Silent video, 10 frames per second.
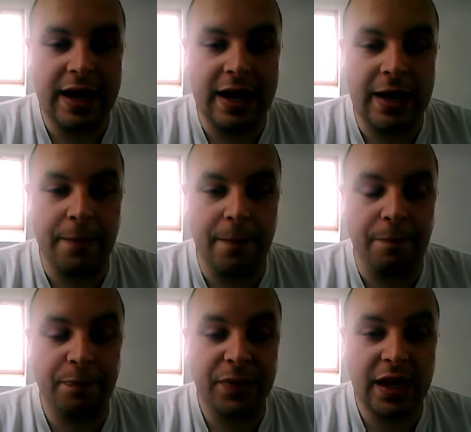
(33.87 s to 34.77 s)

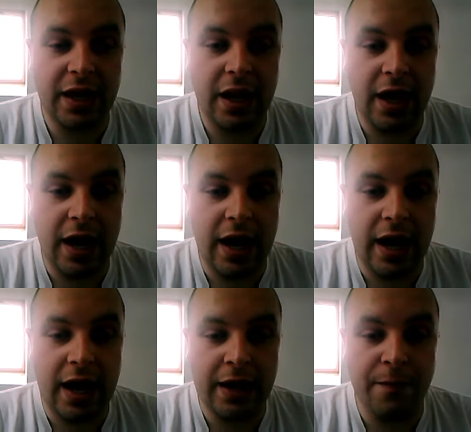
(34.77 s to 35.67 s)
Um,
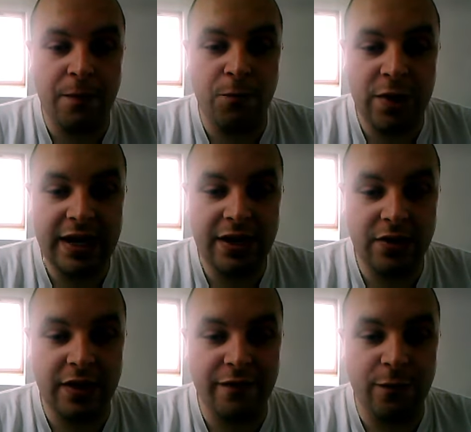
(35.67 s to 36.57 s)
I'm really
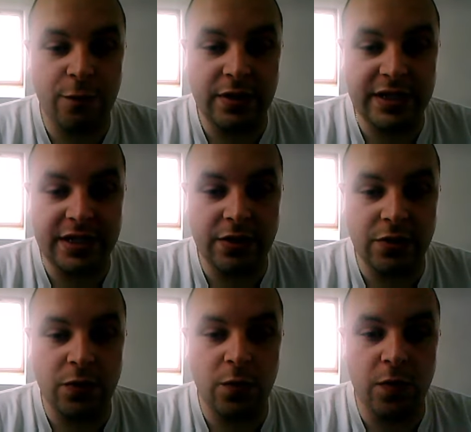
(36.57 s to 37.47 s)
looking forward
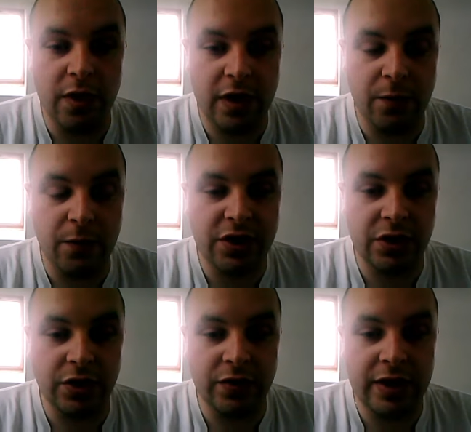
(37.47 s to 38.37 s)
to working with
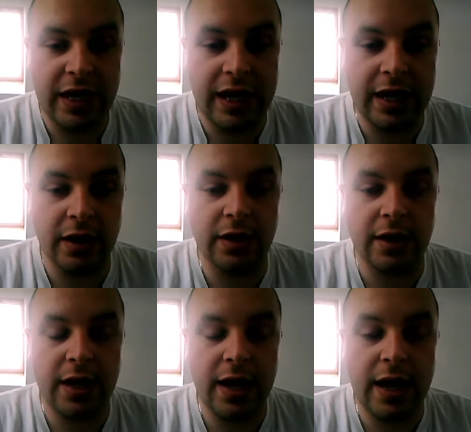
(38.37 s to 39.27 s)
children and
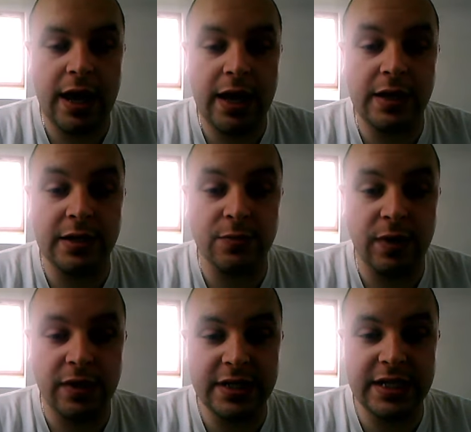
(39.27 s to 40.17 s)
as
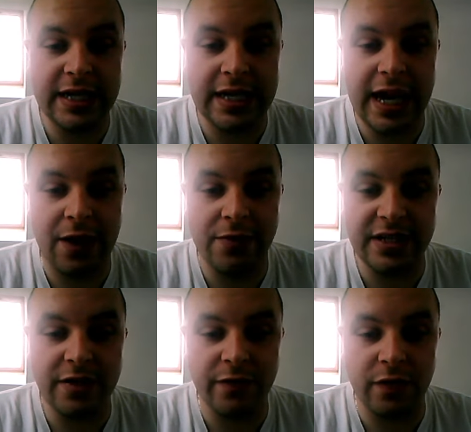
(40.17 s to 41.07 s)
well as the hours
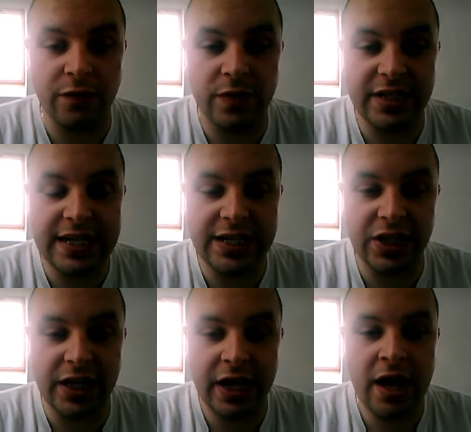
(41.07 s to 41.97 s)
involved with
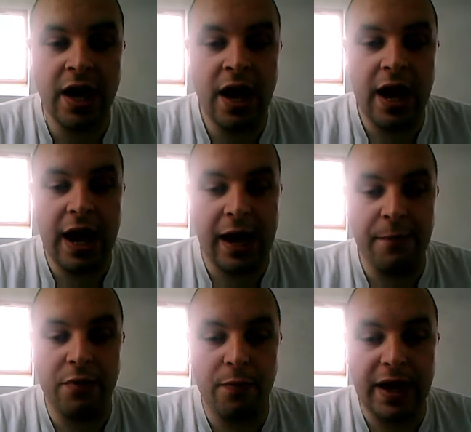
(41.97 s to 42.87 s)
teaching,
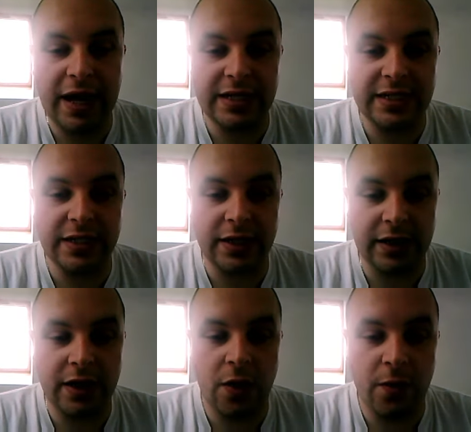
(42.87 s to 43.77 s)
I'm prepared to
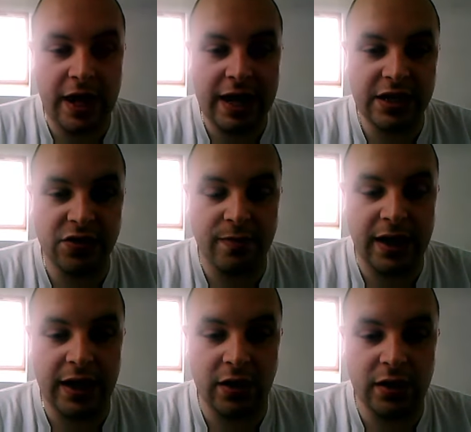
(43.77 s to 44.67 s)
go that extra
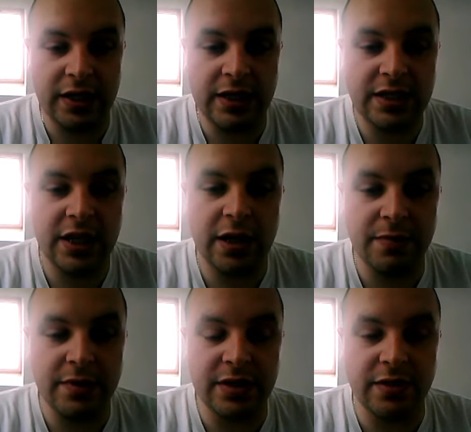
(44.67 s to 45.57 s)
mile in
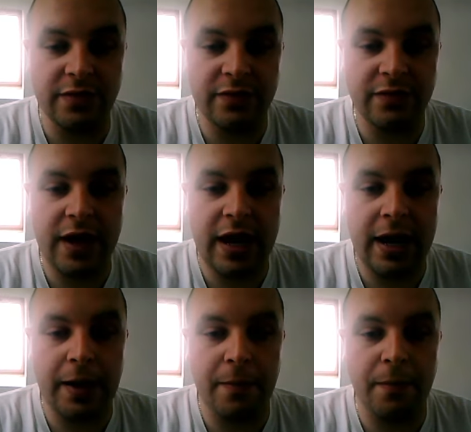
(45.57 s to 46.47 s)
terms of
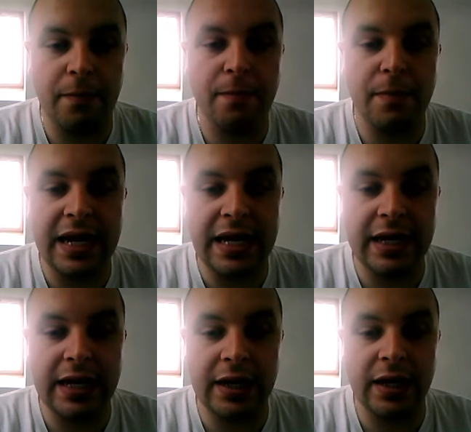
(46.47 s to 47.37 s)
um,
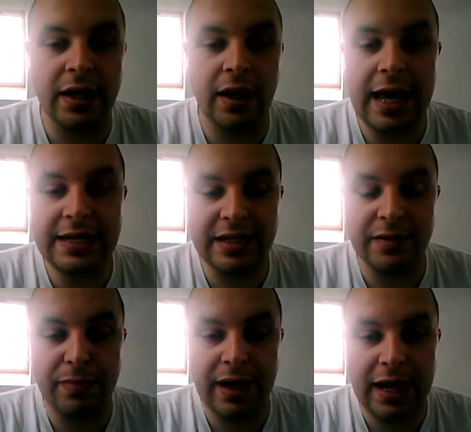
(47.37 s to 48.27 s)
making
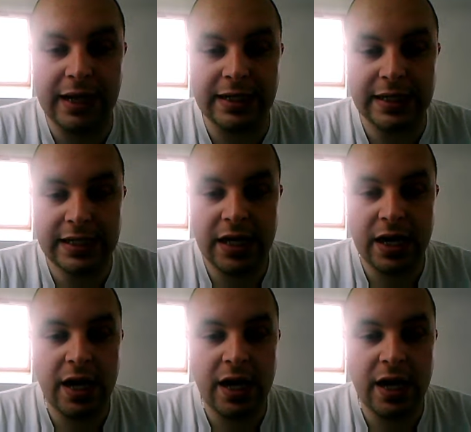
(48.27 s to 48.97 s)
lesson plans.